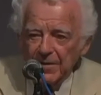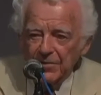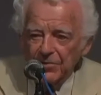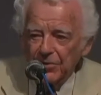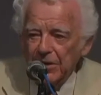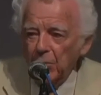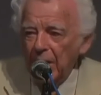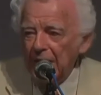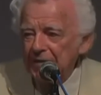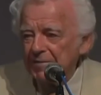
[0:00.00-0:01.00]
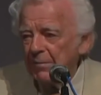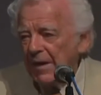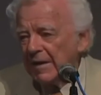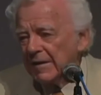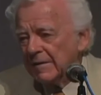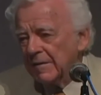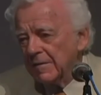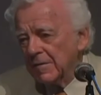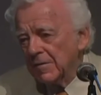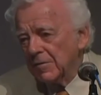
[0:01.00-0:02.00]
three wise men
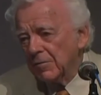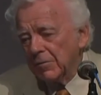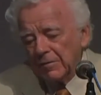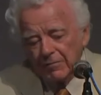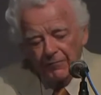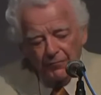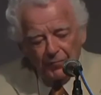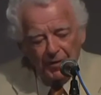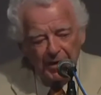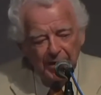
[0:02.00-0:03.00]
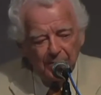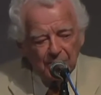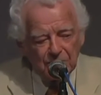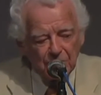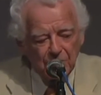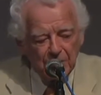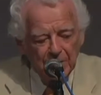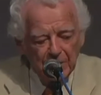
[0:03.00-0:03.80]
who came to,